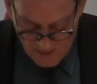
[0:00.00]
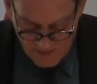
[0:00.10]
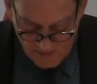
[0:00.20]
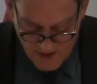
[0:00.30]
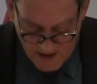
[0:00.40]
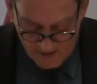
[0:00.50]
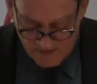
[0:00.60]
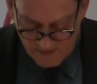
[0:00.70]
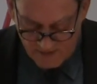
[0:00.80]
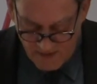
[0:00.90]
did not
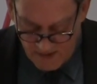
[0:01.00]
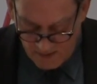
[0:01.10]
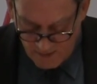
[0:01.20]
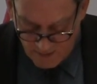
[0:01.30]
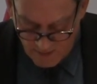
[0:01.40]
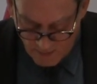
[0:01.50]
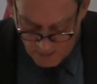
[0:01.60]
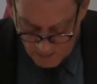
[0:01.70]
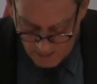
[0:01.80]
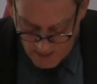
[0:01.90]
exist in England at
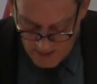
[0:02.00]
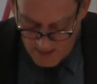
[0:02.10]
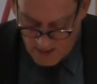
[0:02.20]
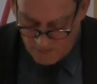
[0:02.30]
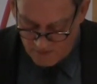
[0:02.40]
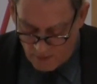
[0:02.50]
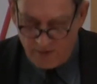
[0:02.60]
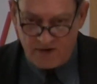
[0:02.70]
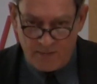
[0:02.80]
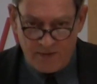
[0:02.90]
all and was
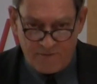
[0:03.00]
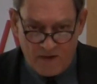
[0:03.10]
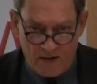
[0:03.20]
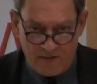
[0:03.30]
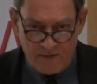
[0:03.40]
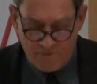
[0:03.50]
only to be found in